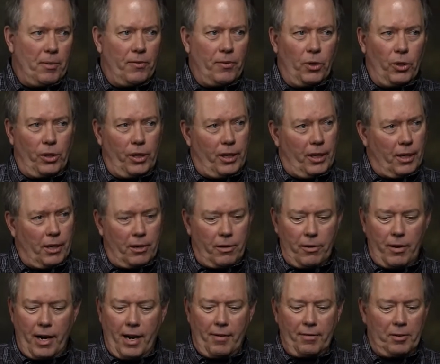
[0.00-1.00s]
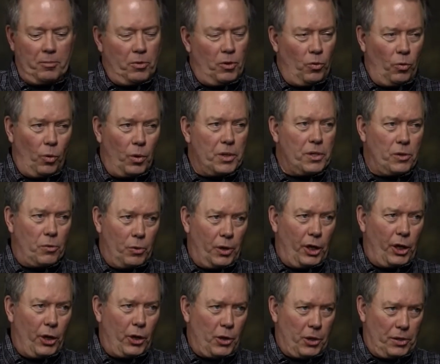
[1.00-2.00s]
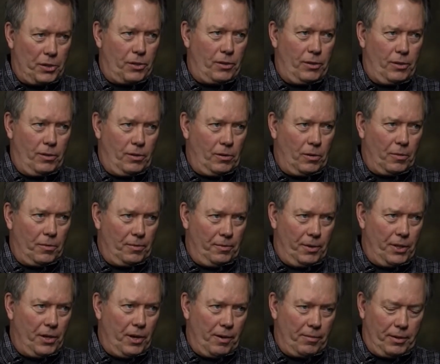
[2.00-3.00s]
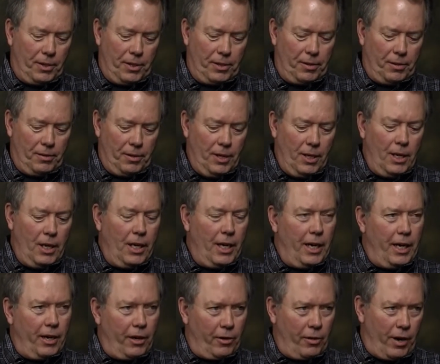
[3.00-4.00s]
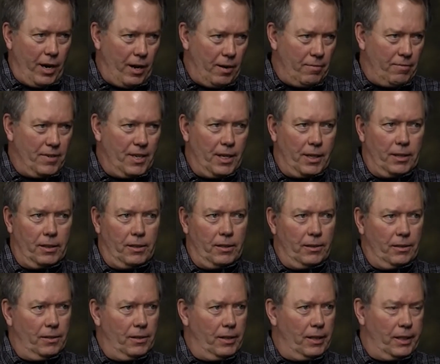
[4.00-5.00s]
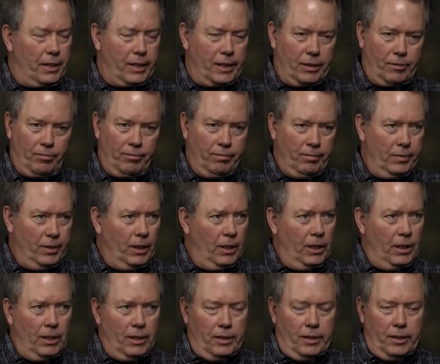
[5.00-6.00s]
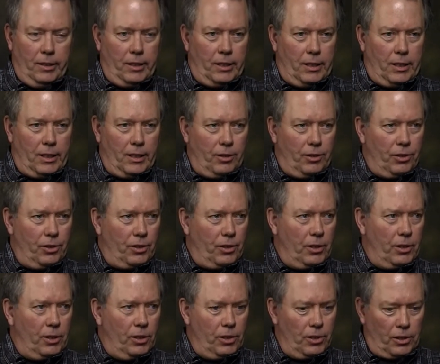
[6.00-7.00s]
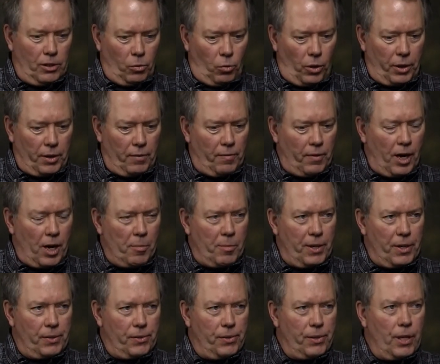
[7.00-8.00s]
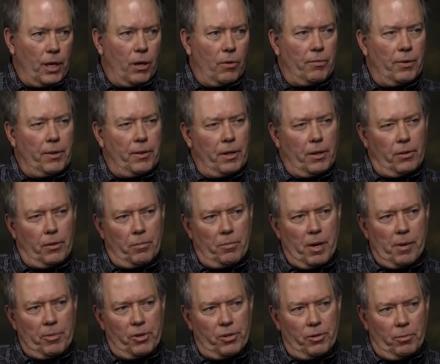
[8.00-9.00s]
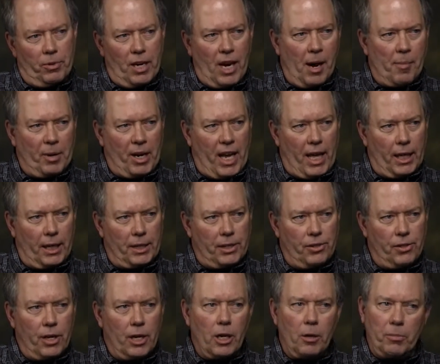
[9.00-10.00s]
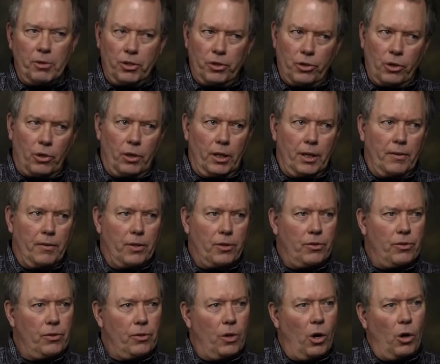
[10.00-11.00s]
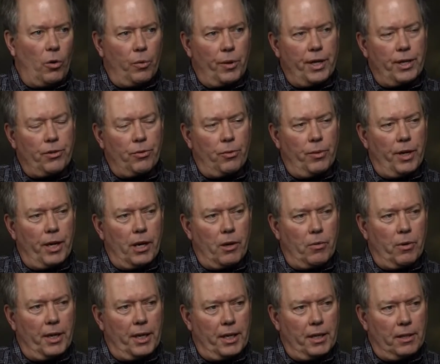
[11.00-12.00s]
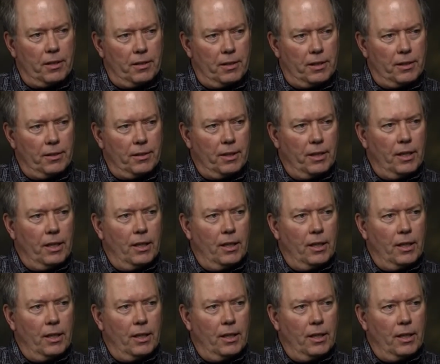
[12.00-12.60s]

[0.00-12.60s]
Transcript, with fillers: if you look at aircraft. I mean, the ones that really hurt us year after year, aircraft, vehicles, uh, uh, just, just the work environment itself. I think there may be some commonalities there, but certainly in this all risk, we are running into these